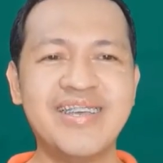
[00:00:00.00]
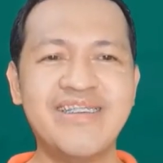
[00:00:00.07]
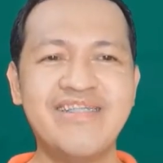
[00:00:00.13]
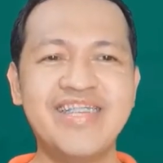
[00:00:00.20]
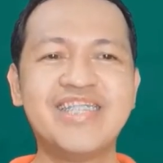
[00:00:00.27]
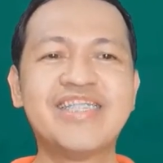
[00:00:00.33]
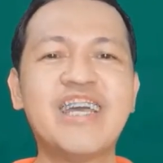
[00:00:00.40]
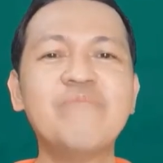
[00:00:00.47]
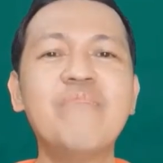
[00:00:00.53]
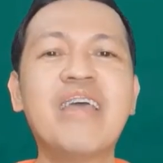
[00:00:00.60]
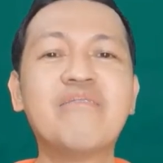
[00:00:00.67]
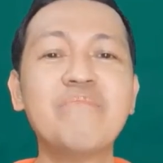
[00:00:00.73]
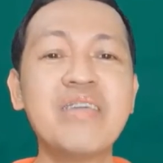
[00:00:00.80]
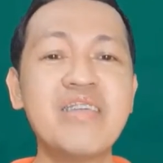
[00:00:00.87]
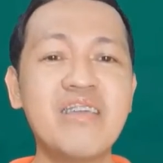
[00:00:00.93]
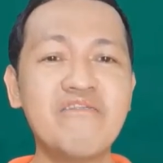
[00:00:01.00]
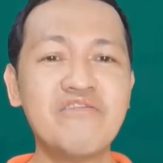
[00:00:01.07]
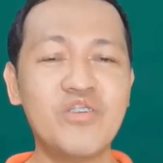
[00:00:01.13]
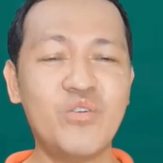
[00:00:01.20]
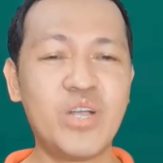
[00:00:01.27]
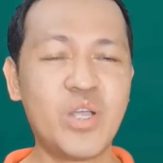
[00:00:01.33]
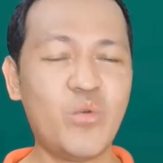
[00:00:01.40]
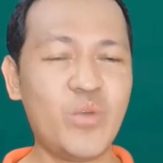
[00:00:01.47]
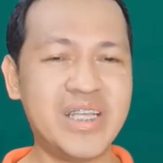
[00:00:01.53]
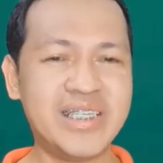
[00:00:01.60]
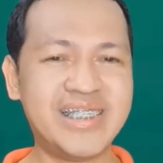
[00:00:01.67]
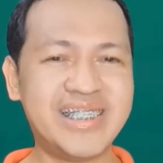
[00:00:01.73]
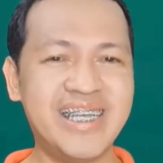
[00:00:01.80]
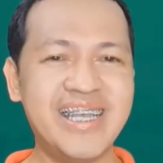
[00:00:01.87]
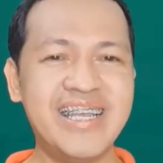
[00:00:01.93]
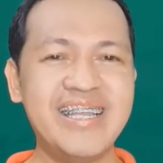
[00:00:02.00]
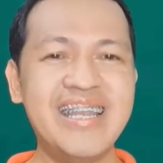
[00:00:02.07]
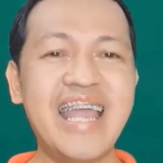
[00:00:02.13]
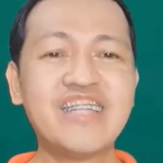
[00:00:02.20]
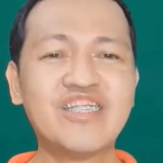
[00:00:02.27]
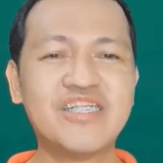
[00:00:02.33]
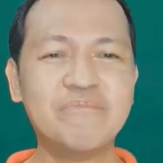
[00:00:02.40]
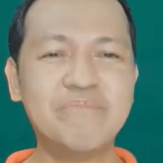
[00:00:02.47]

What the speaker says: This time let me give you a quiz. Let's